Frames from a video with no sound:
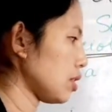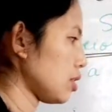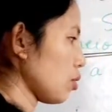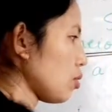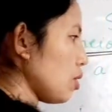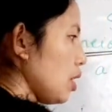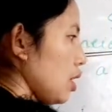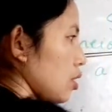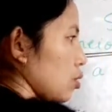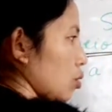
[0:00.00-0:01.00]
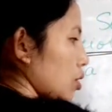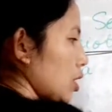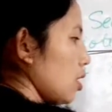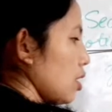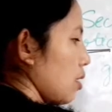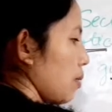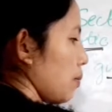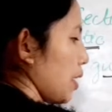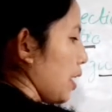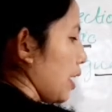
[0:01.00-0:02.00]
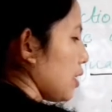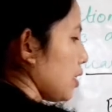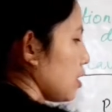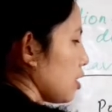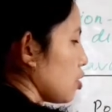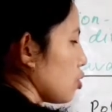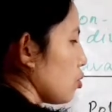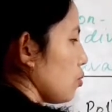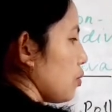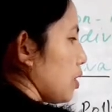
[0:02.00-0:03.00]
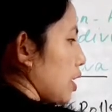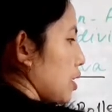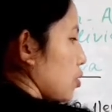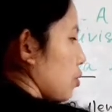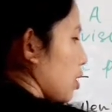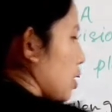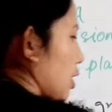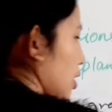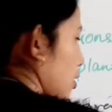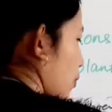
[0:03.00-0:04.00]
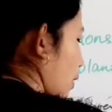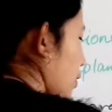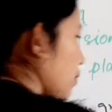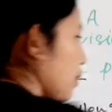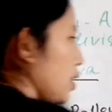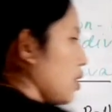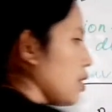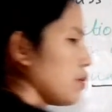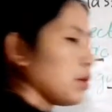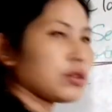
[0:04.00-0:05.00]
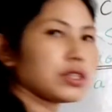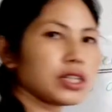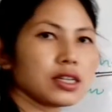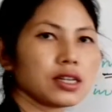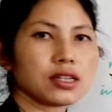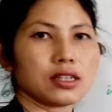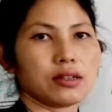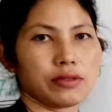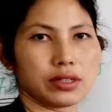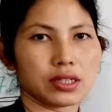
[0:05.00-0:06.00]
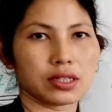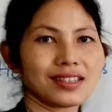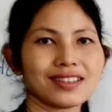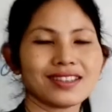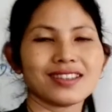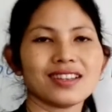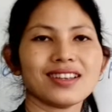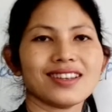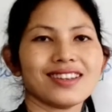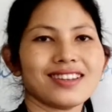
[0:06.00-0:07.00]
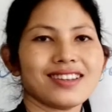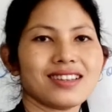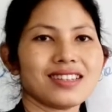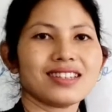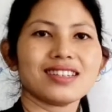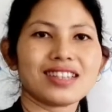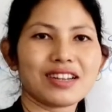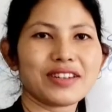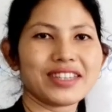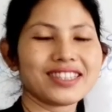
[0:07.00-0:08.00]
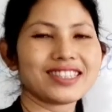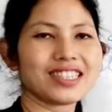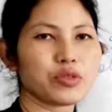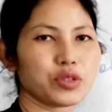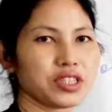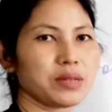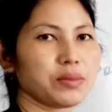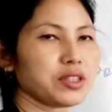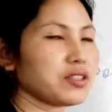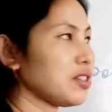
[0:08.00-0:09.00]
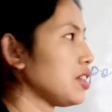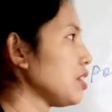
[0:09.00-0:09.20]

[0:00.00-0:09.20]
So total, by adding these two, we get total 95 meiotic divisions. Now let us see question number 3.